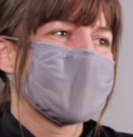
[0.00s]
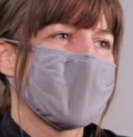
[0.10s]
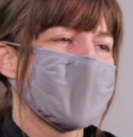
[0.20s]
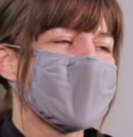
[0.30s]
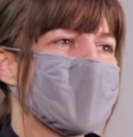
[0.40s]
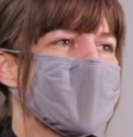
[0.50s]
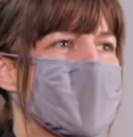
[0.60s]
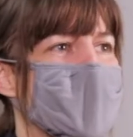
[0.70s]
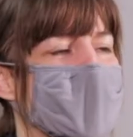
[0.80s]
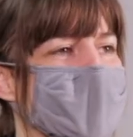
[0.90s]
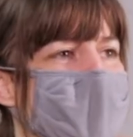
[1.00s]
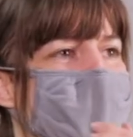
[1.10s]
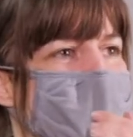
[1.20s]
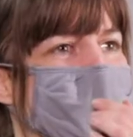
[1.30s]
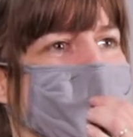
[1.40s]
I think I could call it
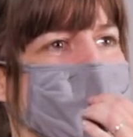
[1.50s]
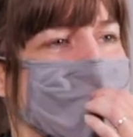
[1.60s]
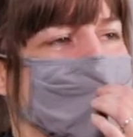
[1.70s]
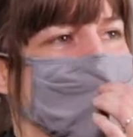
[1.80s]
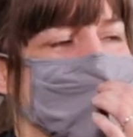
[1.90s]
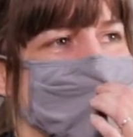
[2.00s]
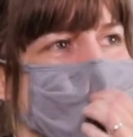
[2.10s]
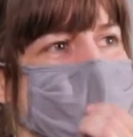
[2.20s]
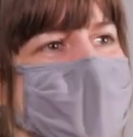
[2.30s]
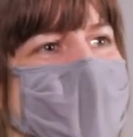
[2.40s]
coincidental, but I think it's